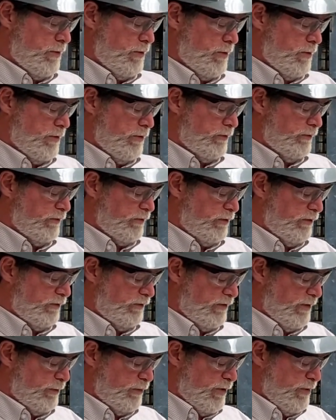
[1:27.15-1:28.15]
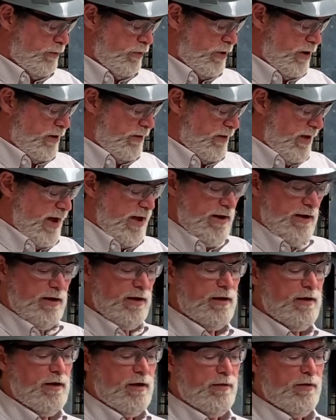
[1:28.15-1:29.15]
So you simply plug that
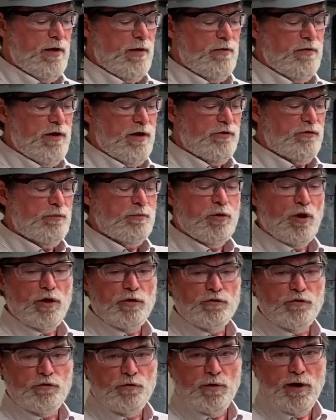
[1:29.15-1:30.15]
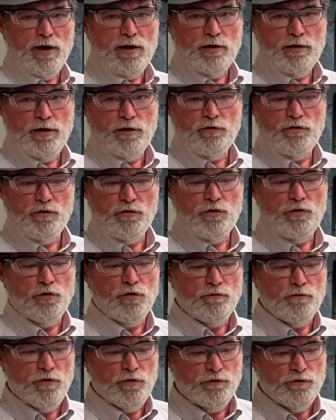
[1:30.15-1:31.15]
in, and then this plugs directly into the
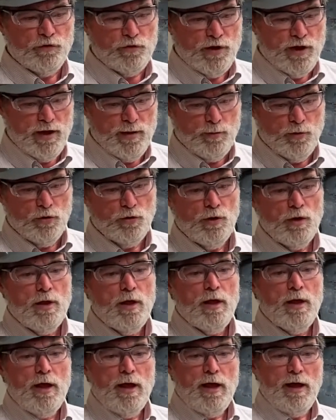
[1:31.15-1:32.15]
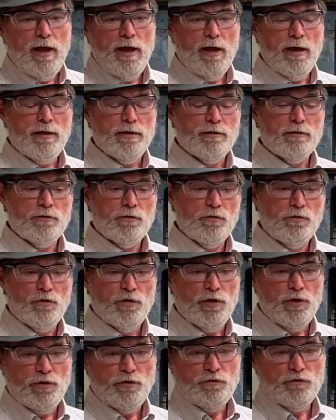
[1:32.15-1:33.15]
universal cable, and
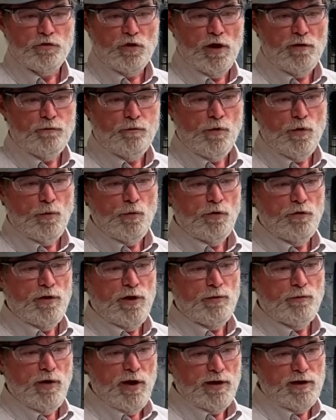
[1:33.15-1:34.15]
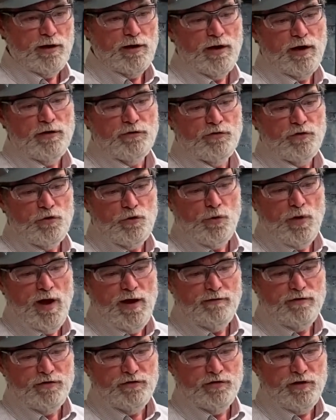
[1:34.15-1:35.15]
the software will then recognize that you
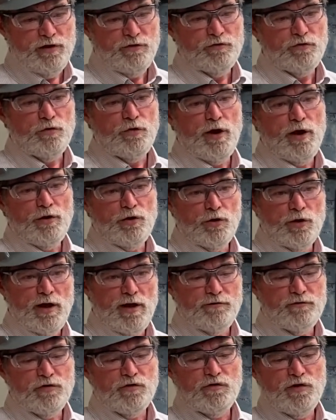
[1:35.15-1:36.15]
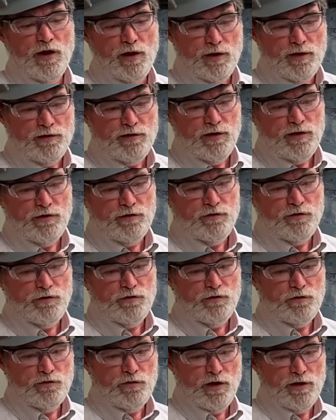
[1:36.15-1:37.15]
have a sensor, and you'll have to tell it that it's
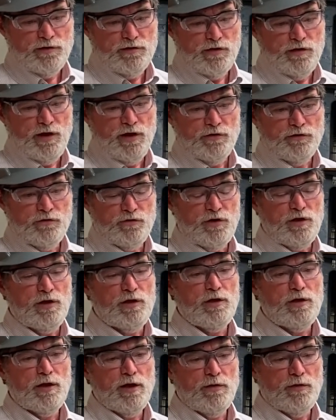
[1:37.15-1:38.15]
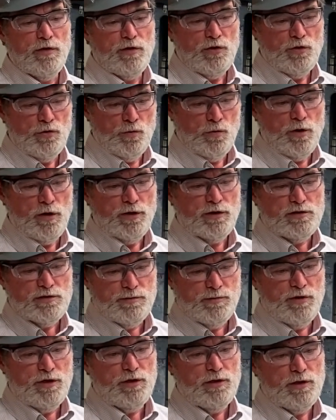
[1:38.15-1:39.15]
a TST and that you want it to
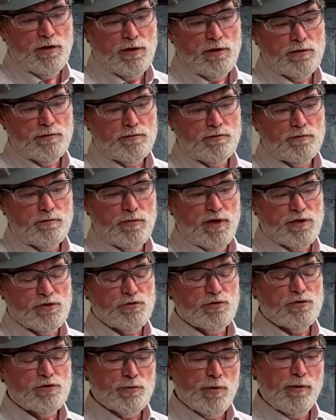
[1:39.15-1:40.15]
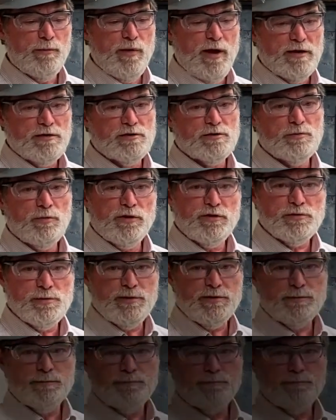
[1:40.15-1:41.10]
be measuring spring back displacement.